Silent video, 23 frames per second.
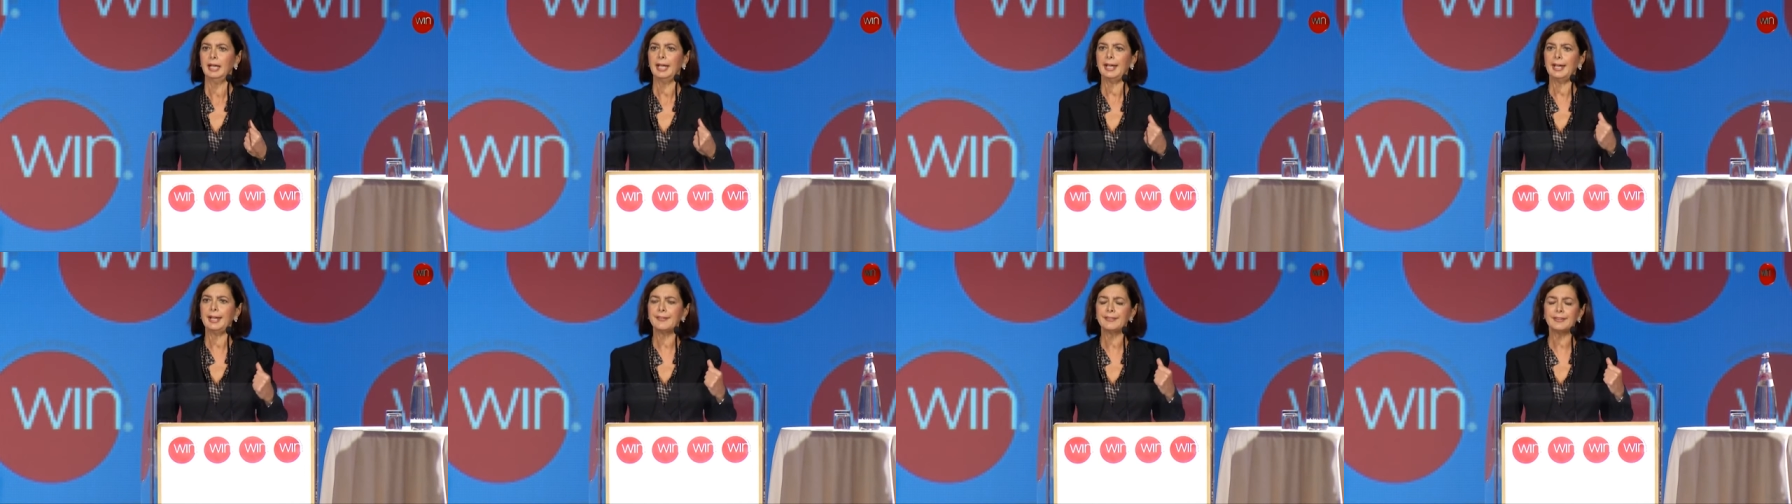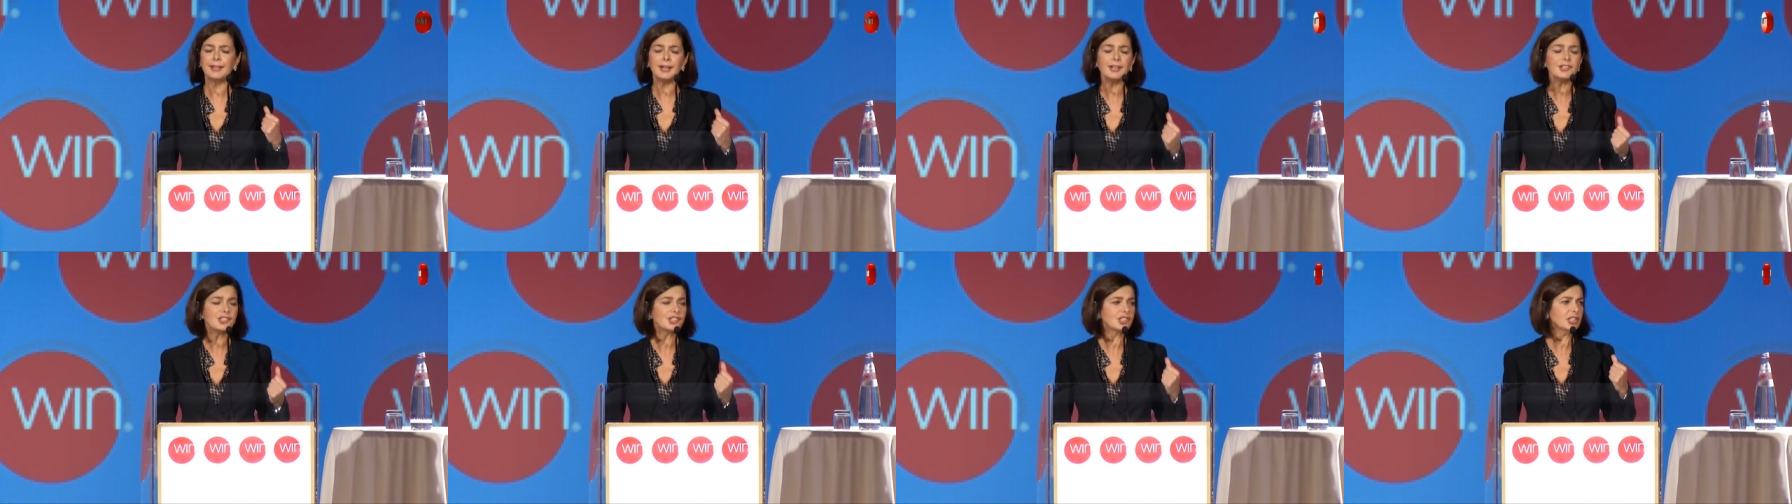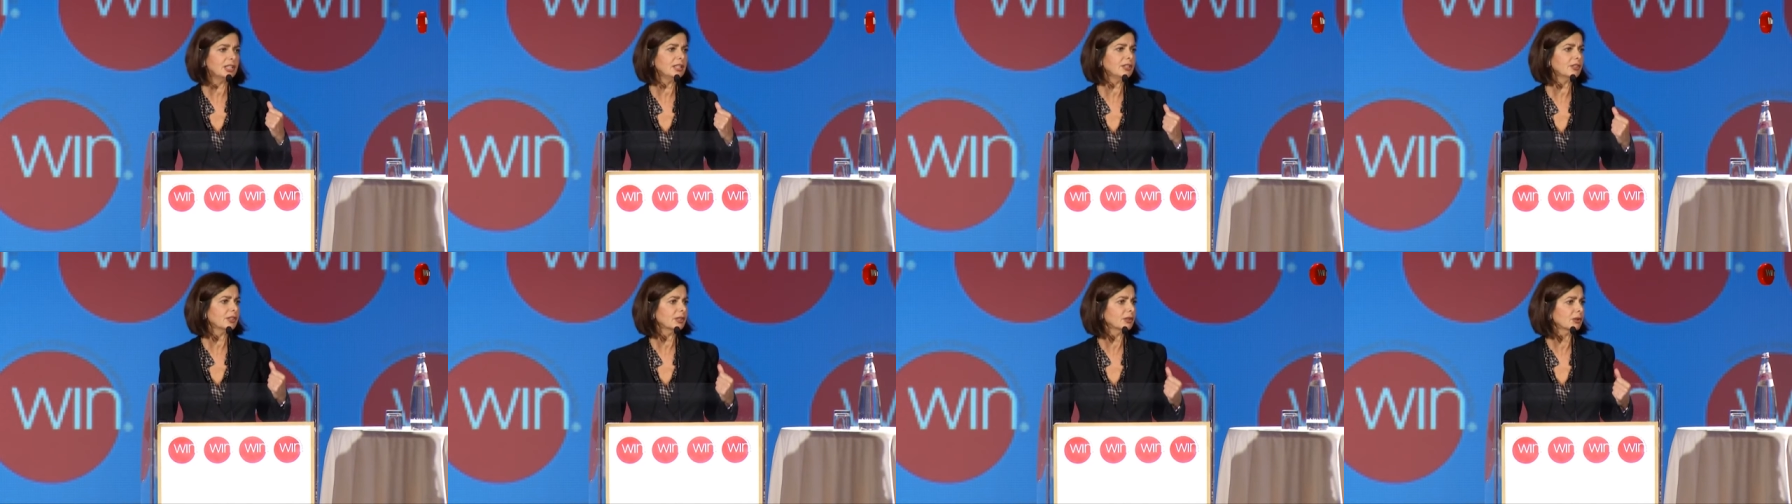and their
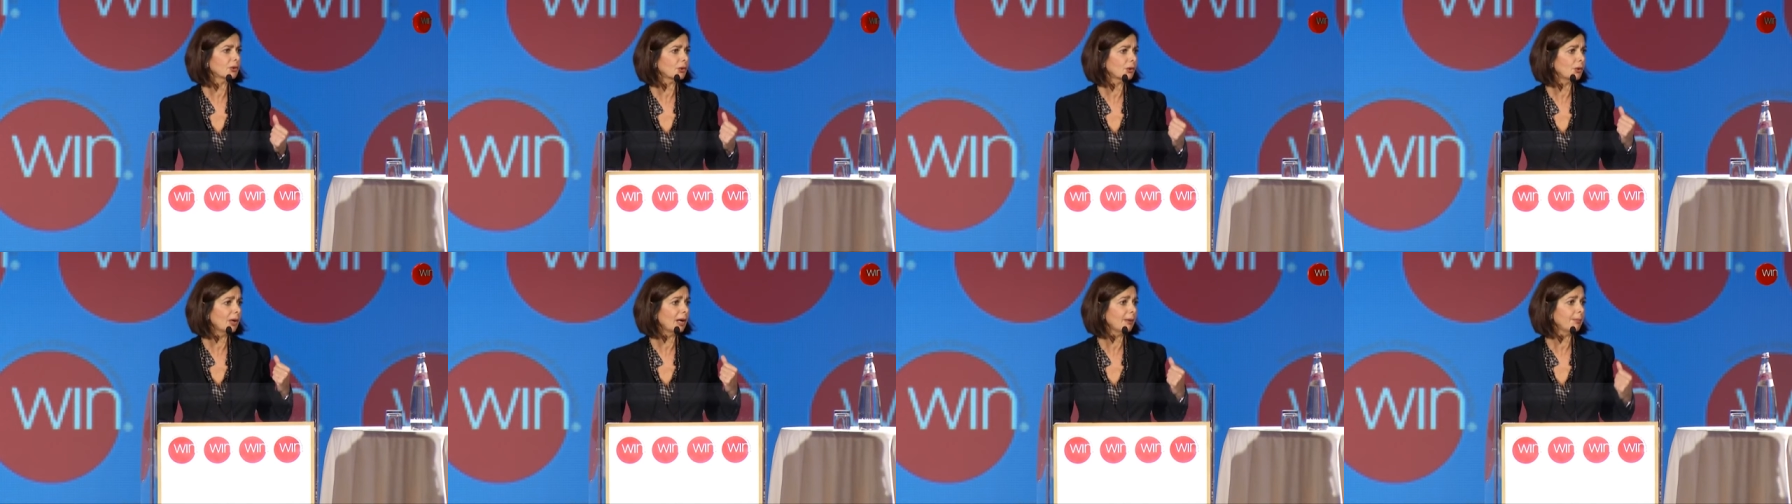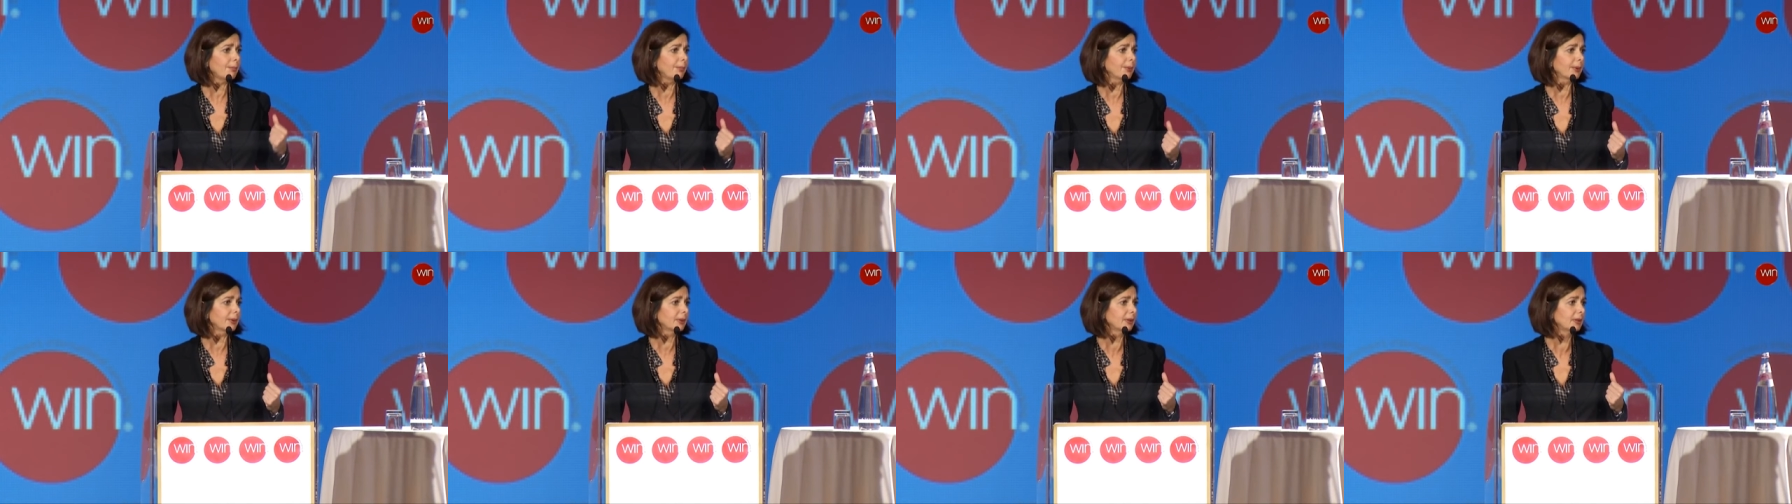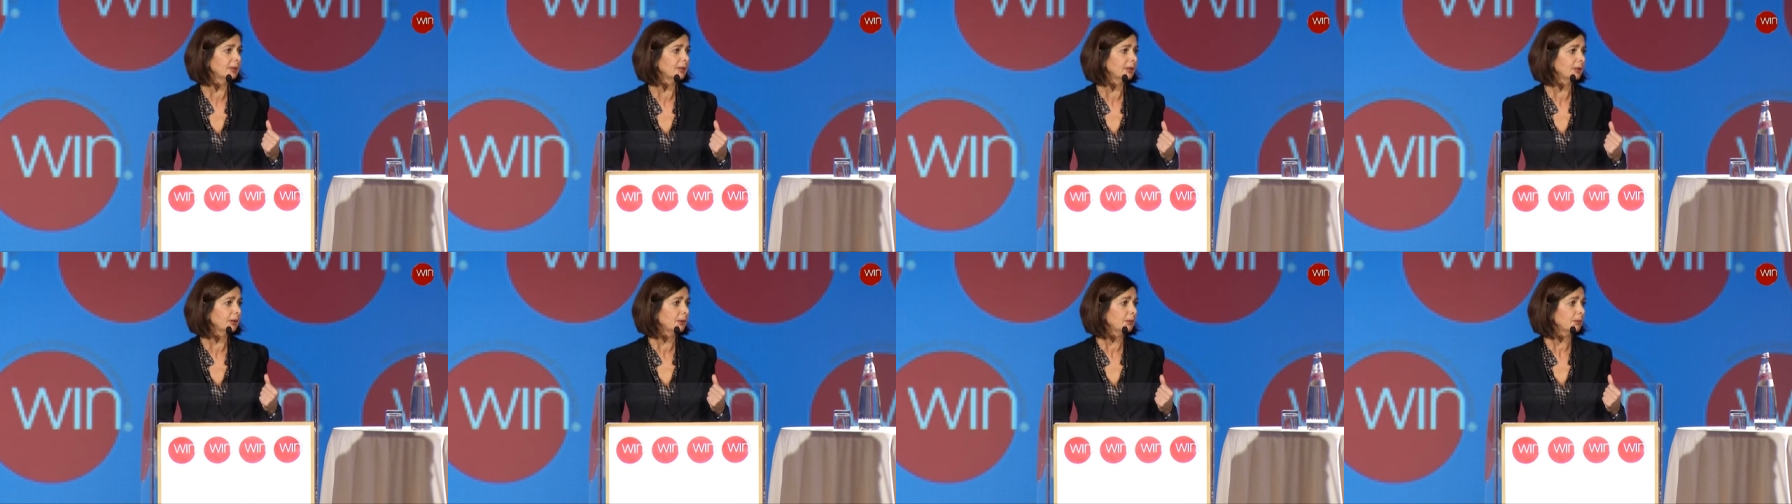children grow up
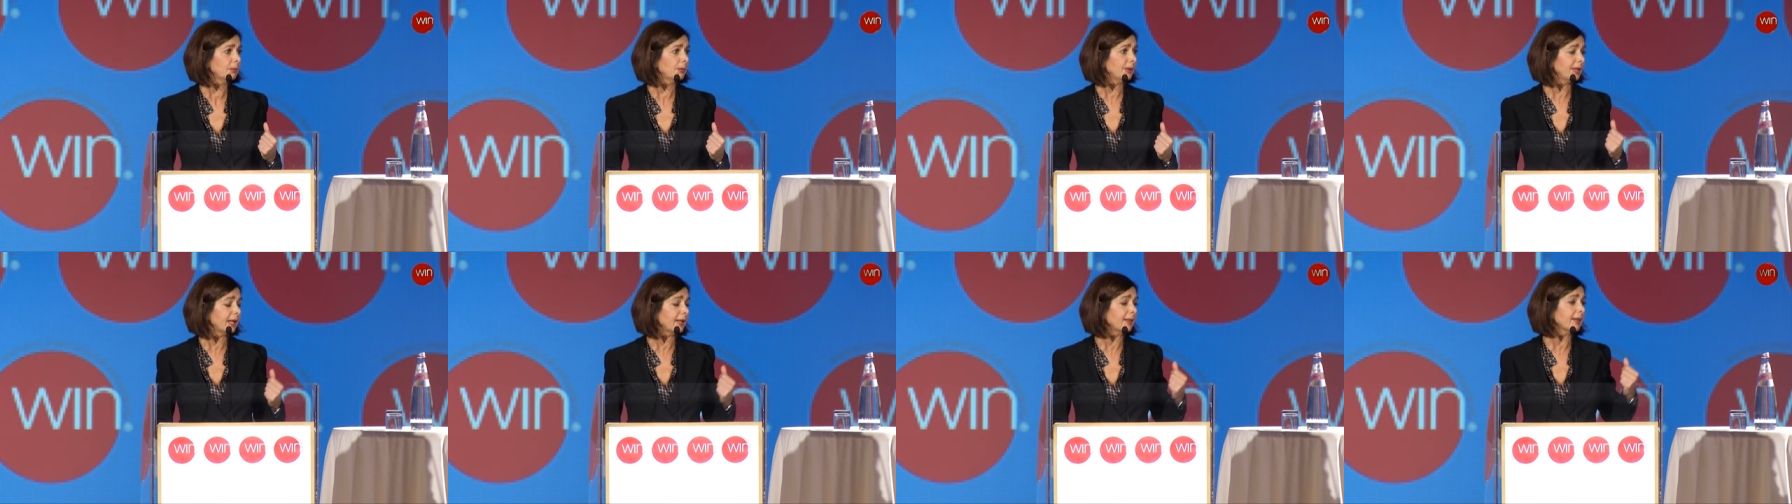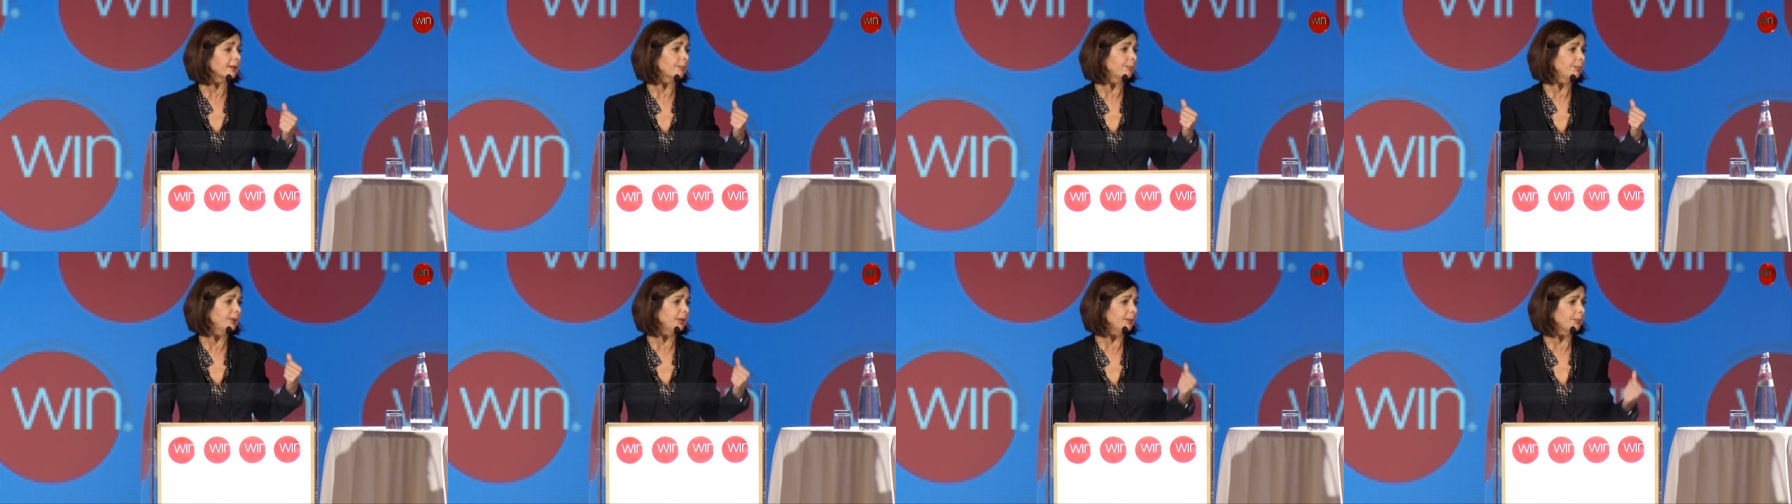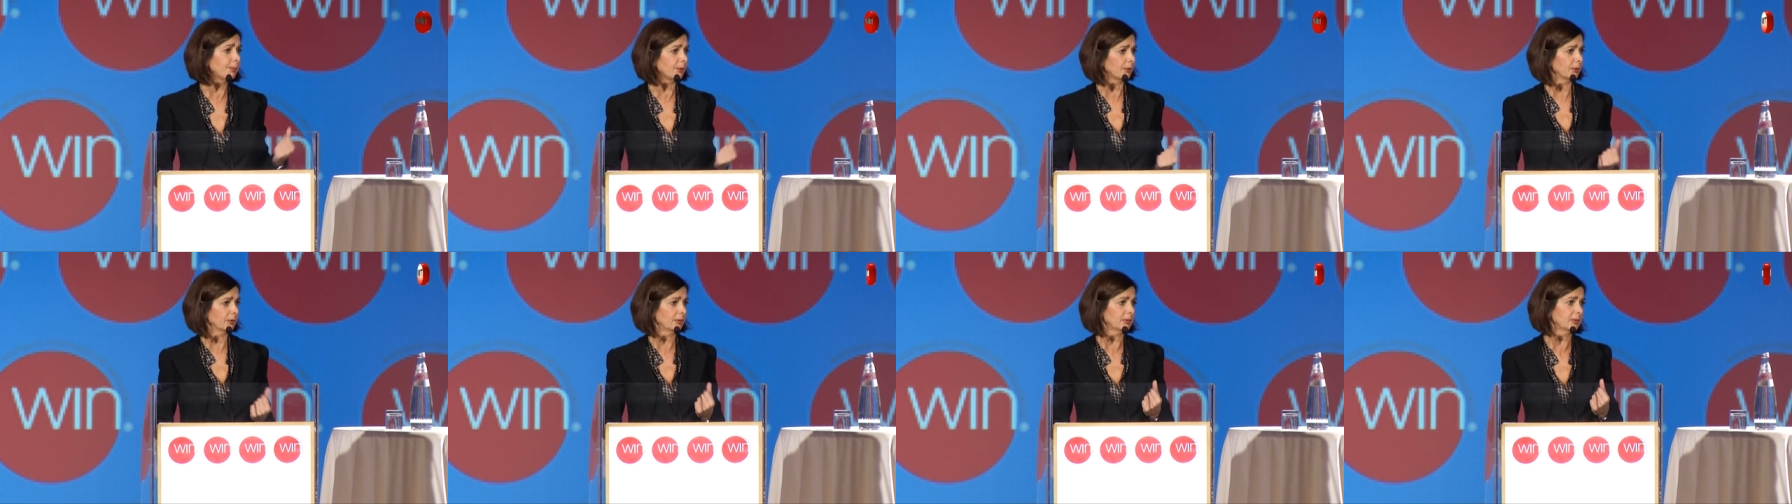with other
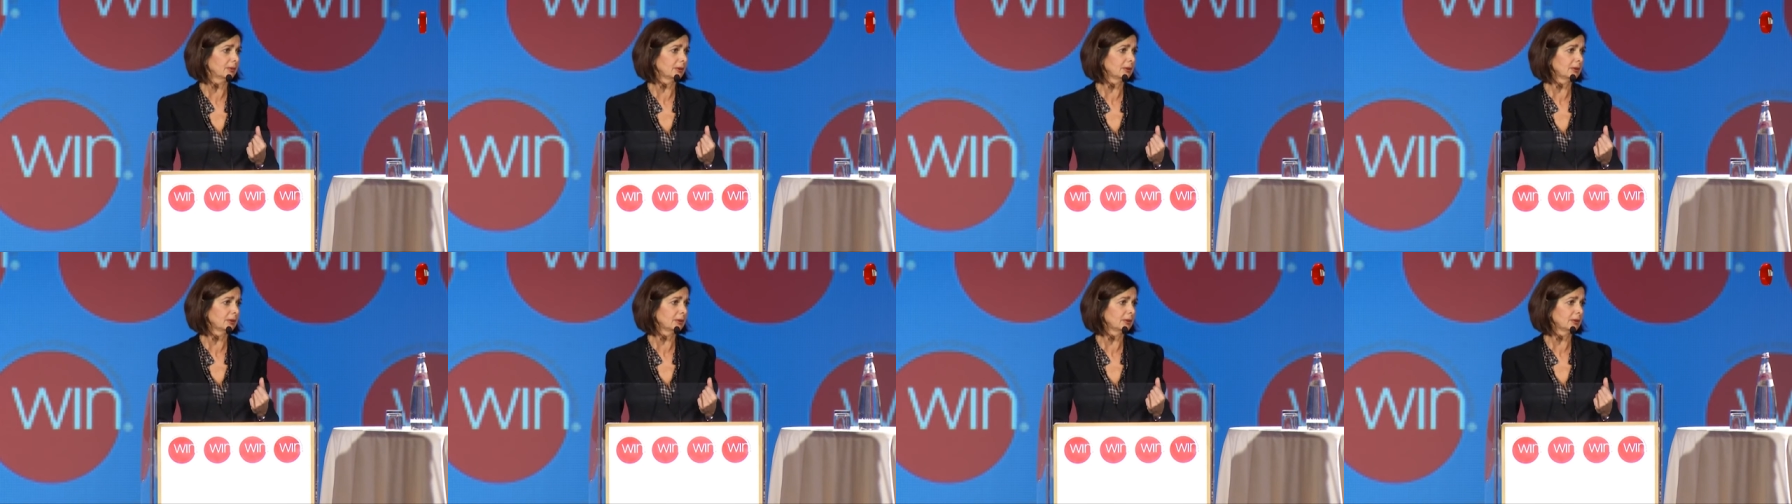people.